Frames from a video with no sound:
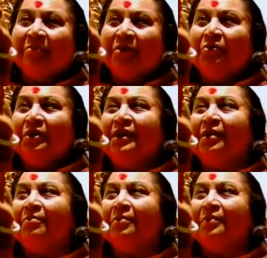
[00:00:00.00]
But look at
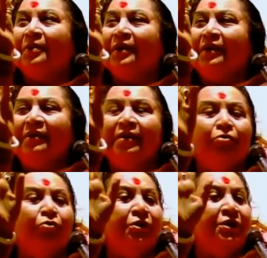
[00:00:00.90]
them, in
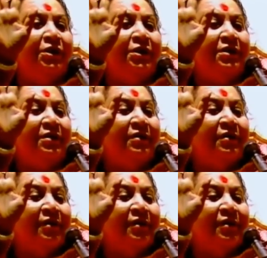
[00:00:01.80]
their own dignity.